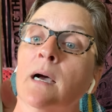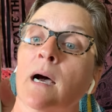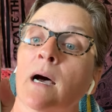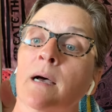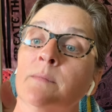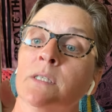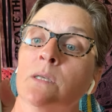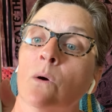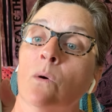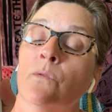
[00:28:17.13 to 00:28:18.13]
Um,
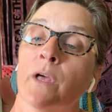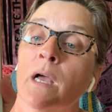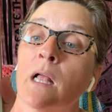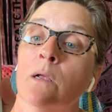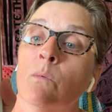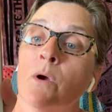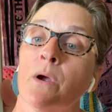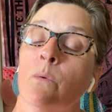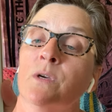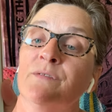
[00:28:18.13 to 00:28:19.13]
so the color
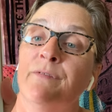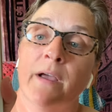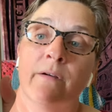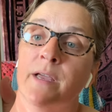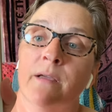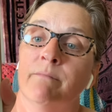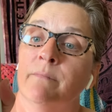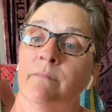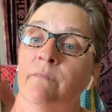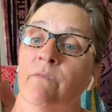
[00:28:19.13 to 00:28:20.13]
work was very,
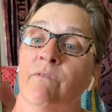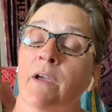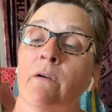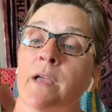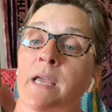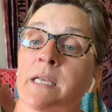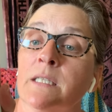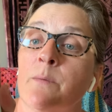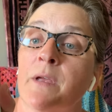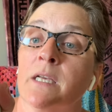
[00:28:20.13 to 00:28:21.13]
very
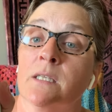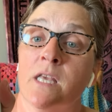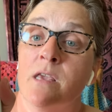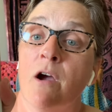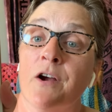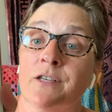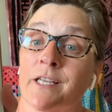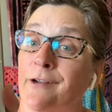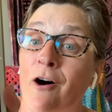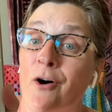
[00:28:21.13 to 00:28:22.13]
easy because the yarn
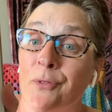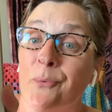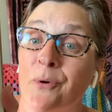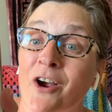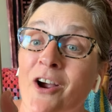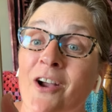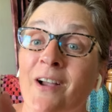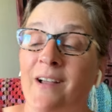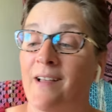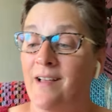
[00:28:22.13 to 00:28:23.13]
did all the work.
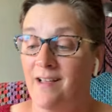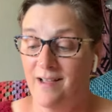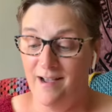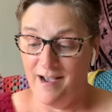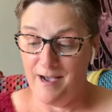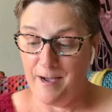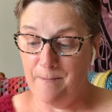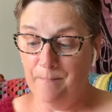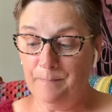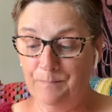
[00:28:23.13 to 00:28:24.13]

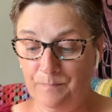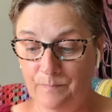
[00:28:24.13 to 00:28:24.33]
Um,